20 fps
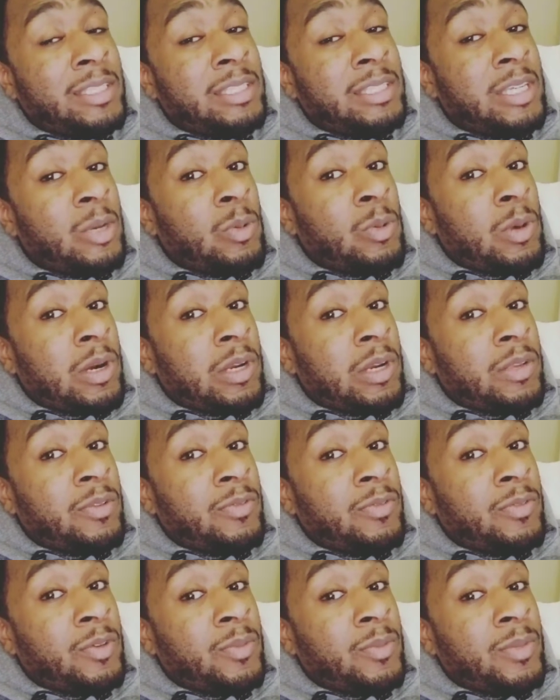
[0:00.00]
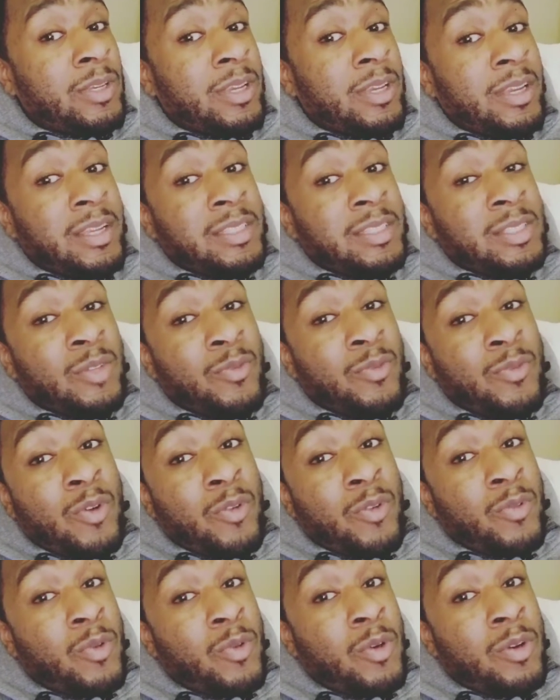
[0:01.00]
I got to make sure it work, you feel me?
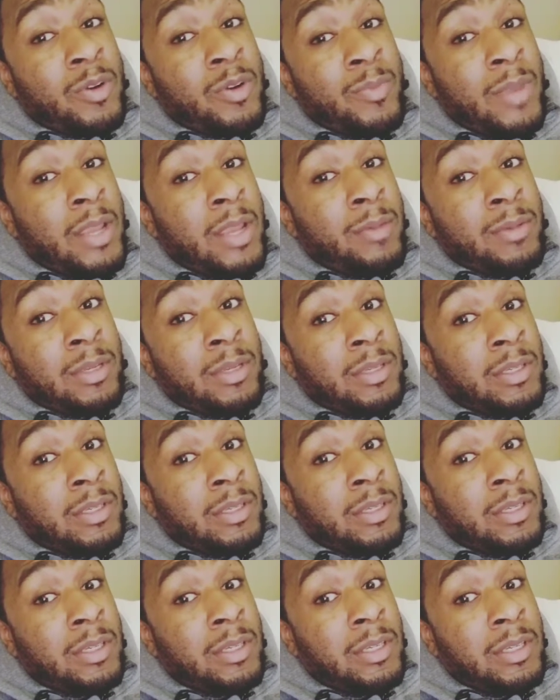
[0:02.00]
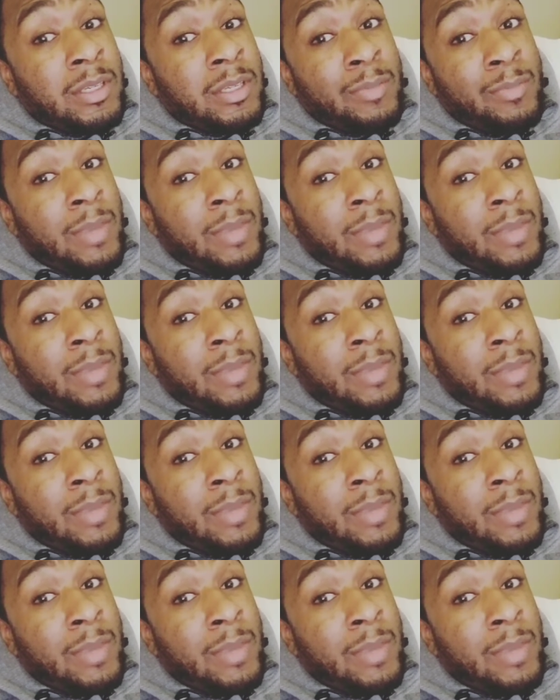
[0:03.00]
And it's the 4th quarter, baby.